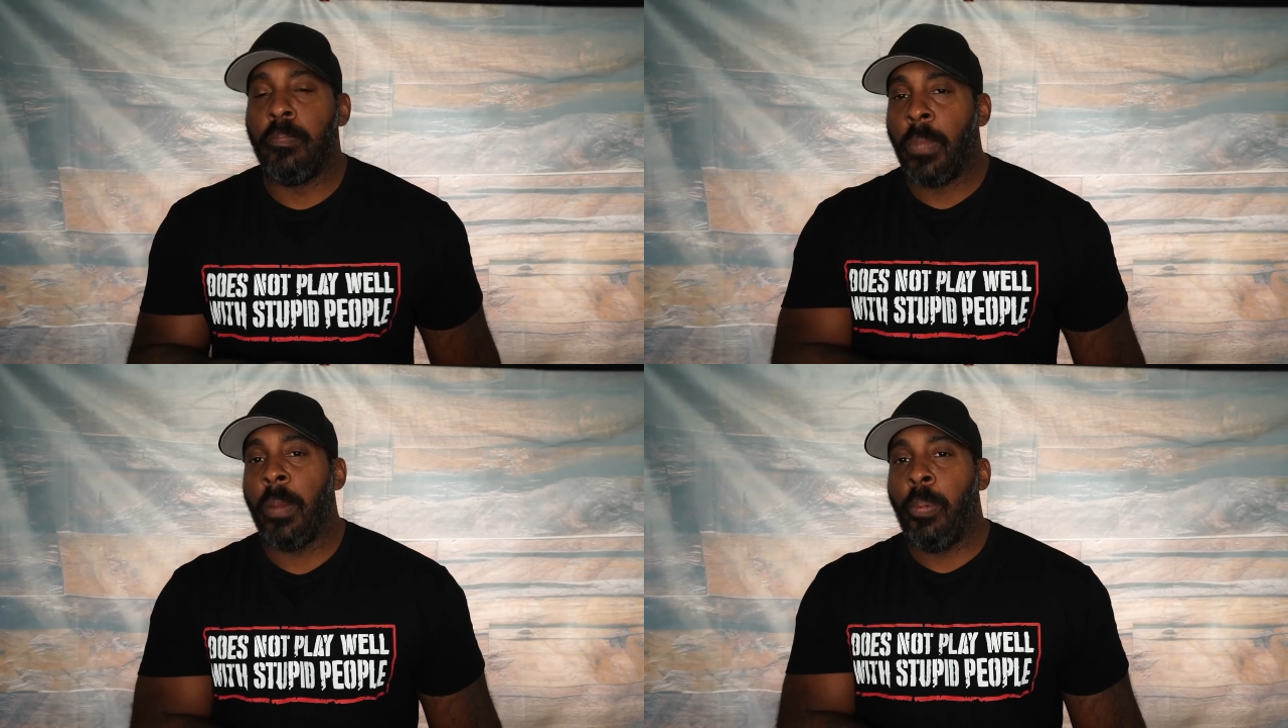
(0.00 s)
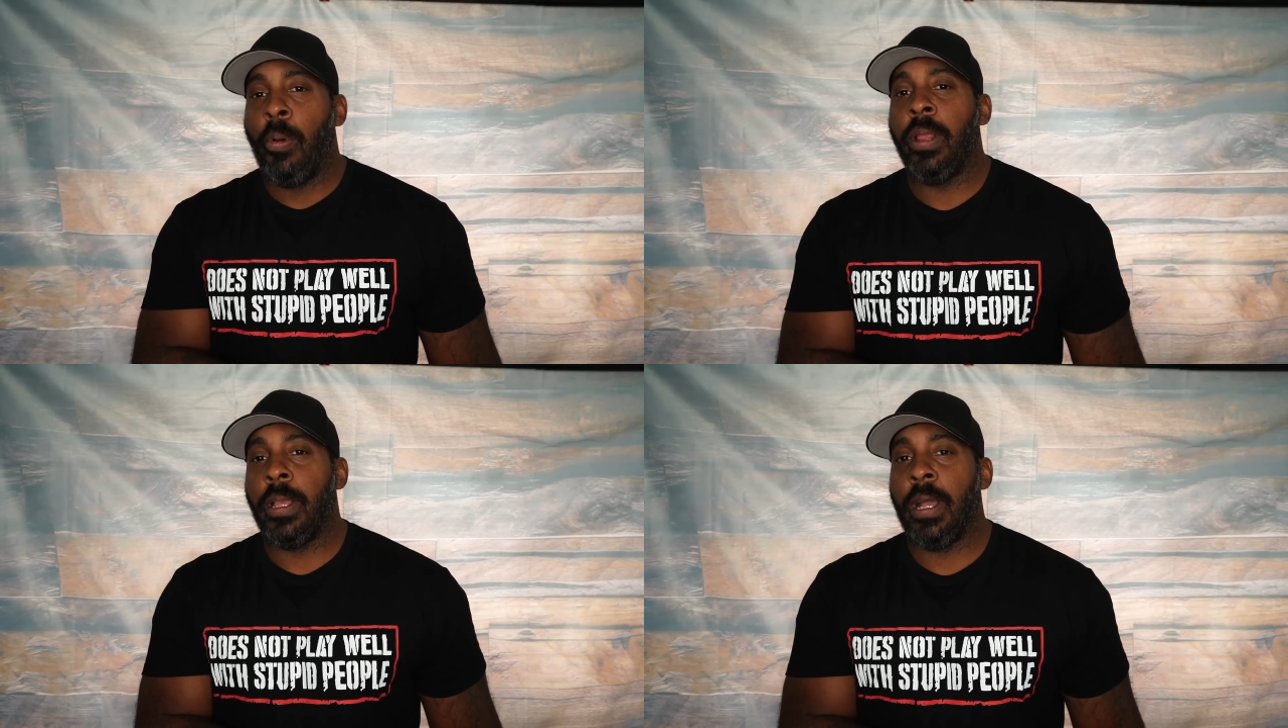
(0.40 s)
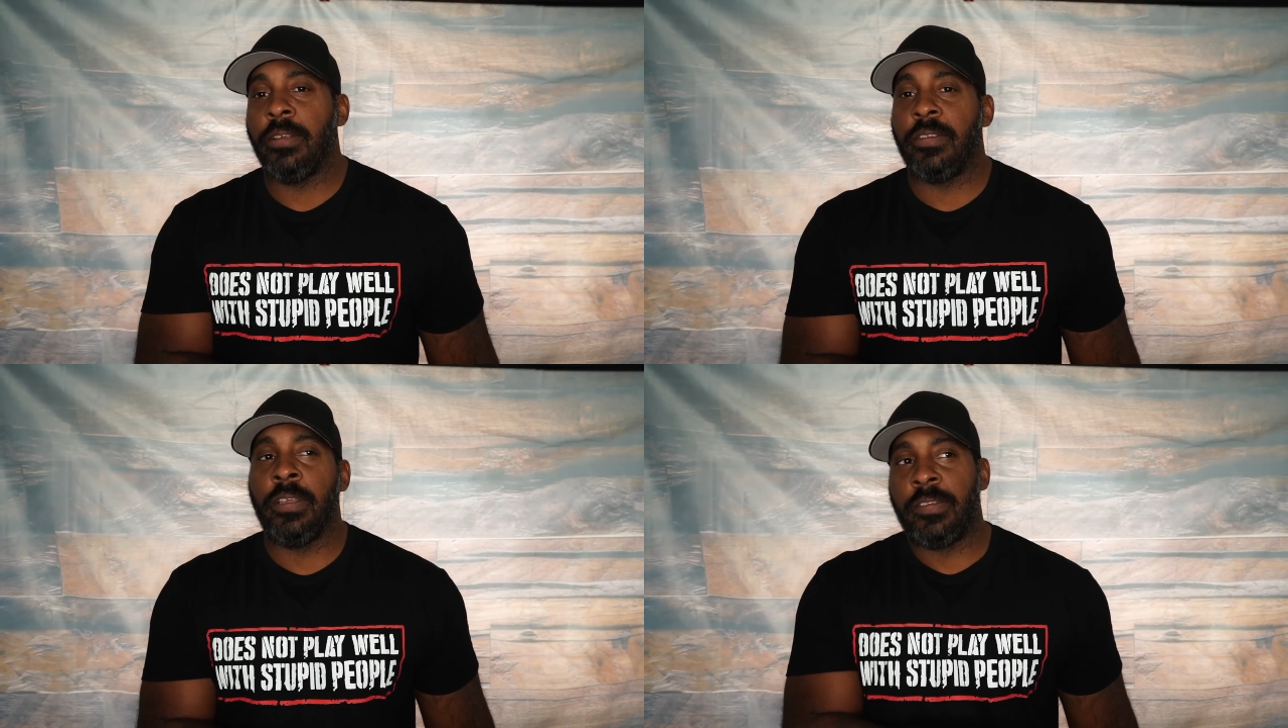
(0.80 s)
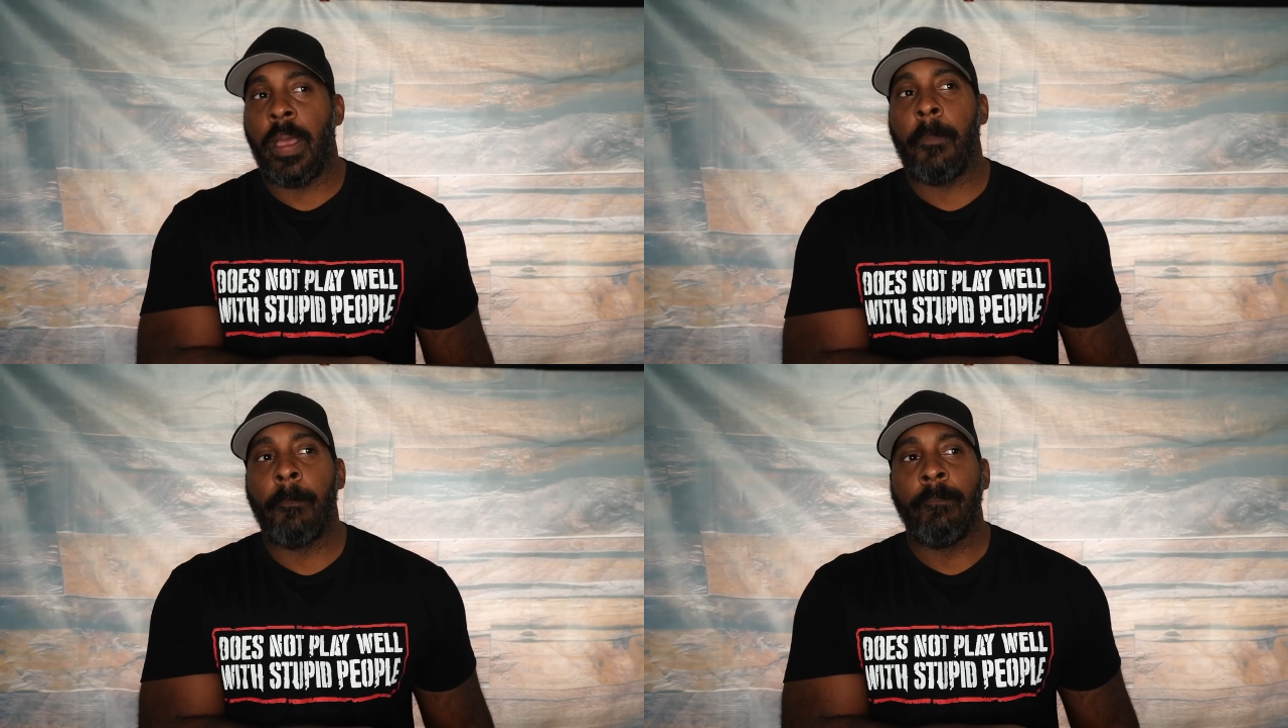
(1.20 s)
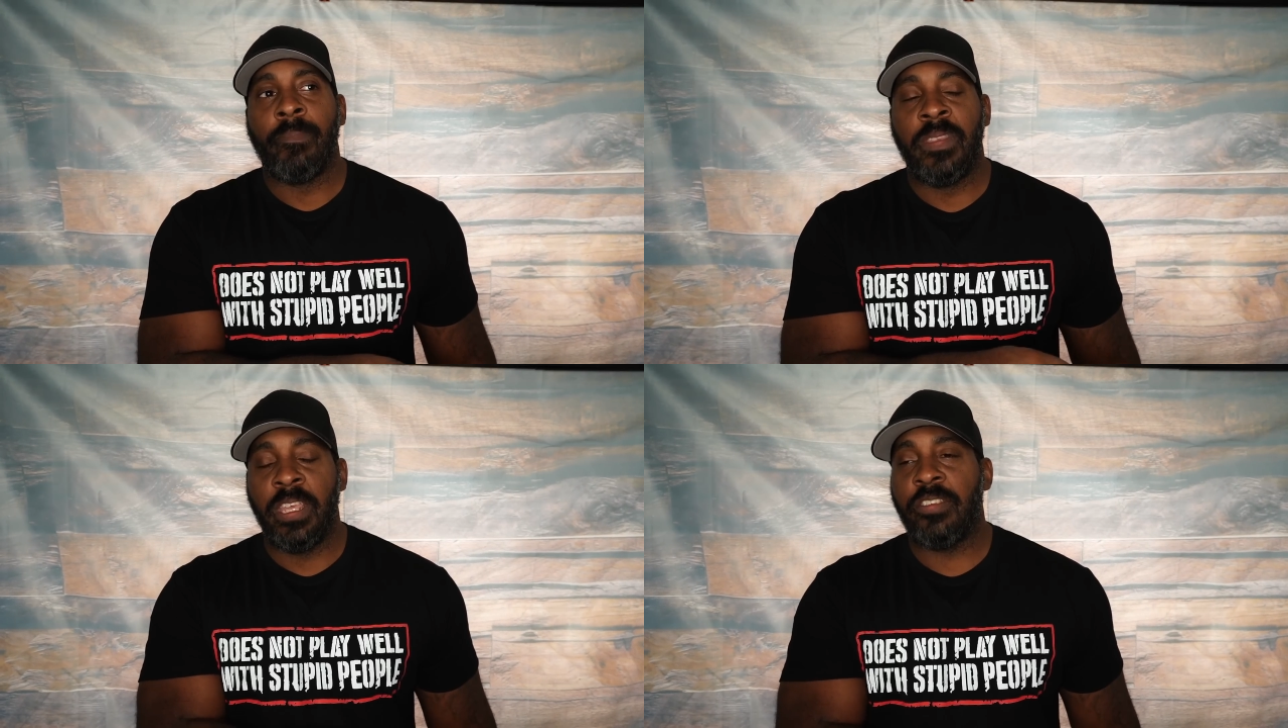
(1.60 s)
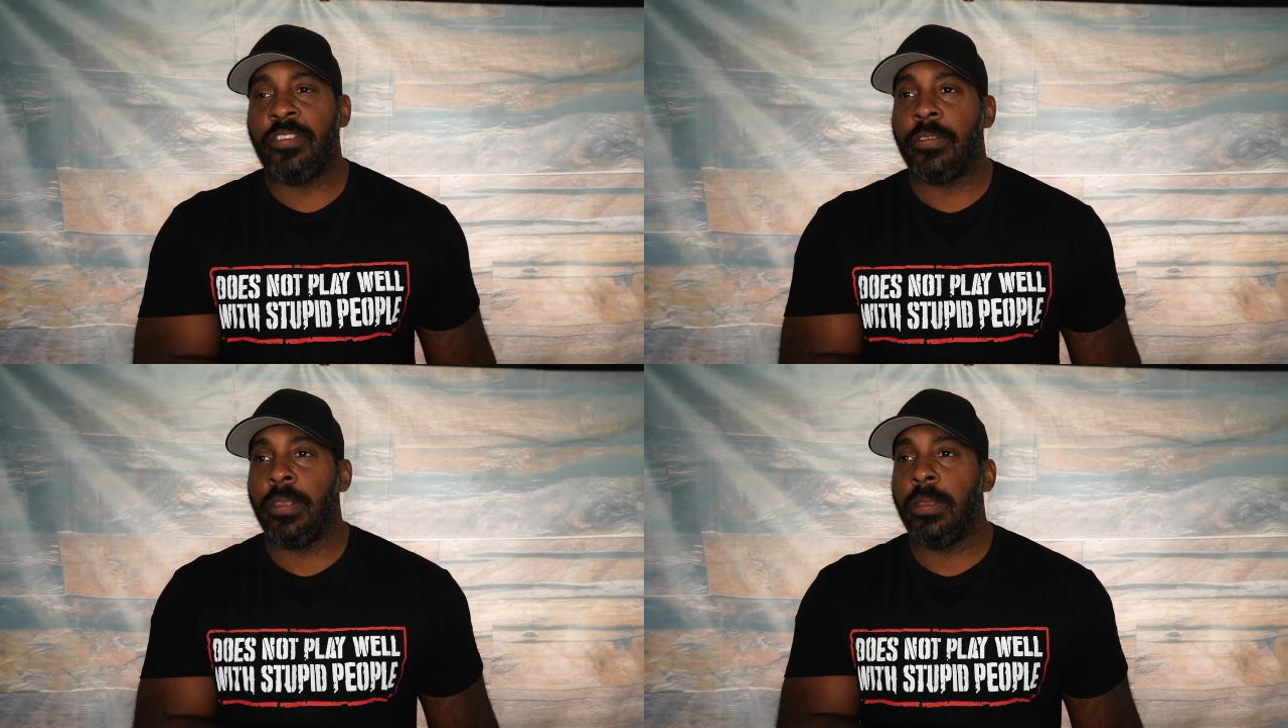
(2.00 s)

my point, guys, is that this